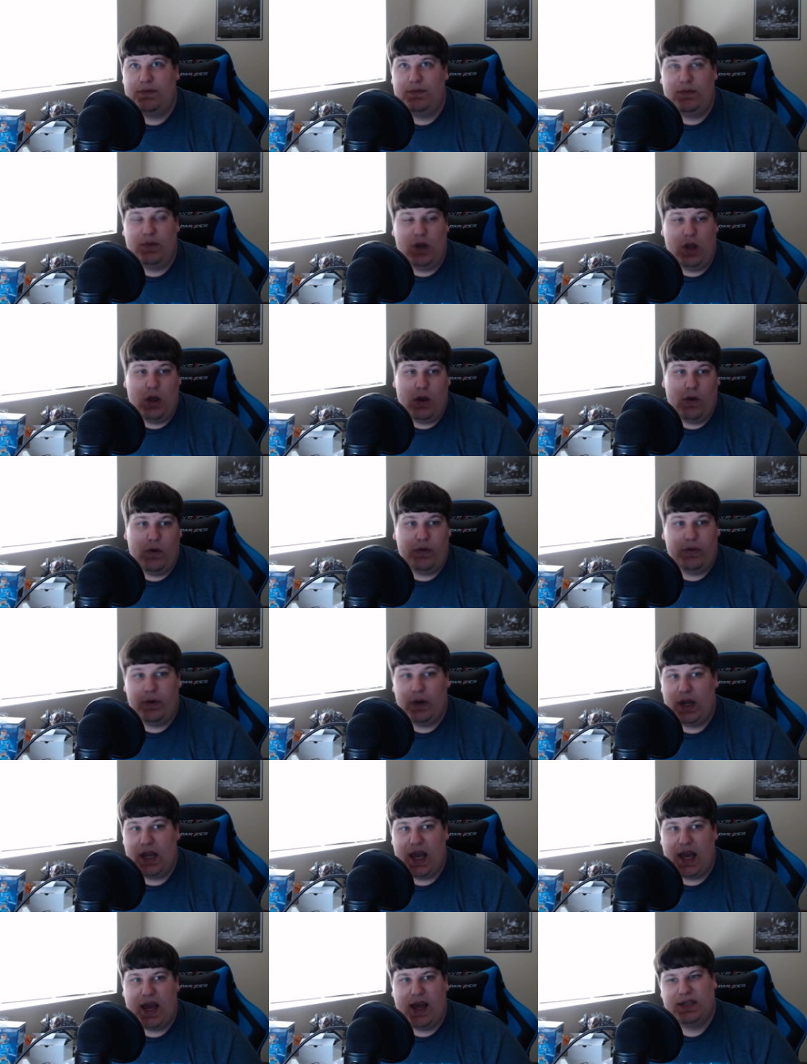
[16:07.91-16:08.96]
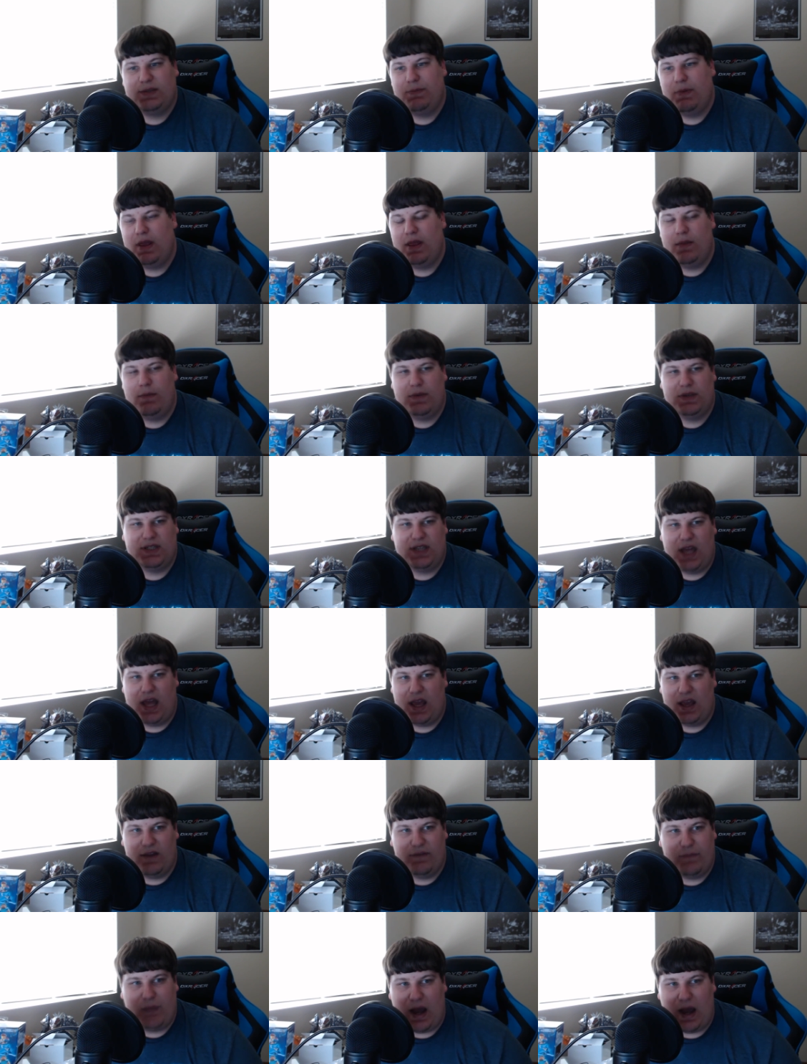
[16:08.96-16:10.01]
new 3DS, made the mistake
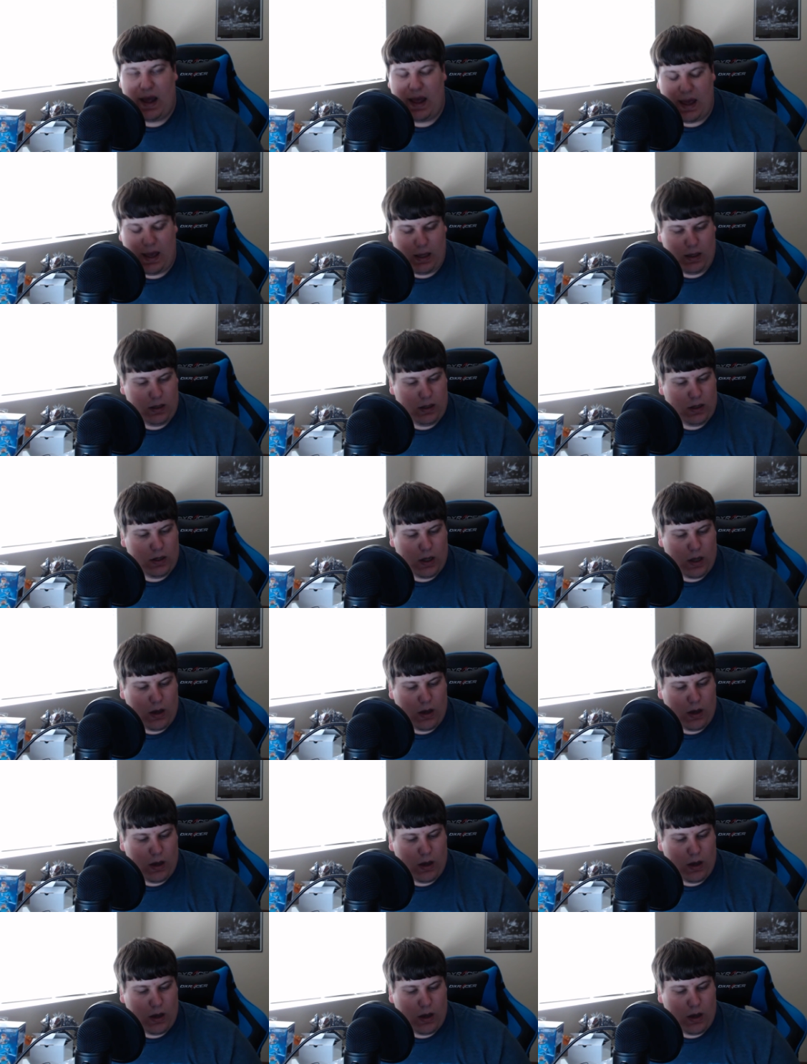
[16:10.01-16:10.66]
of buying,